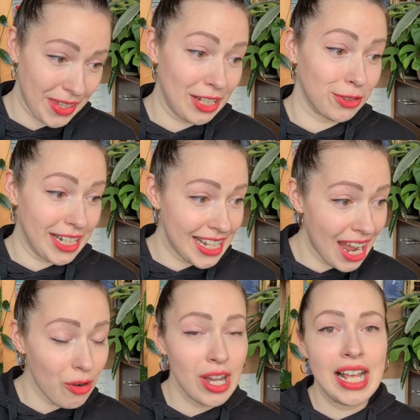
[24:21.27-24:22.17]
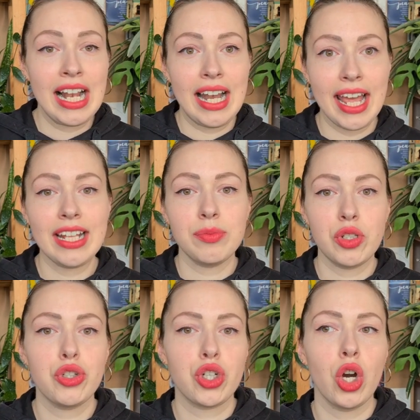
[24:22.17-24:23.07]
And right now, let
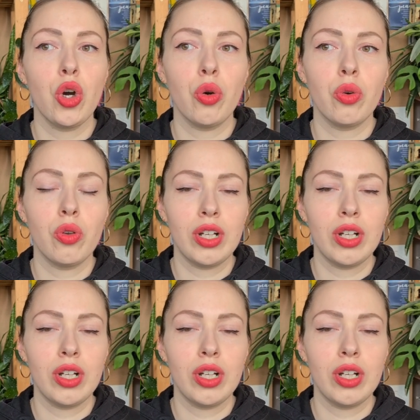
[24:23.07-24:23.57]
me show,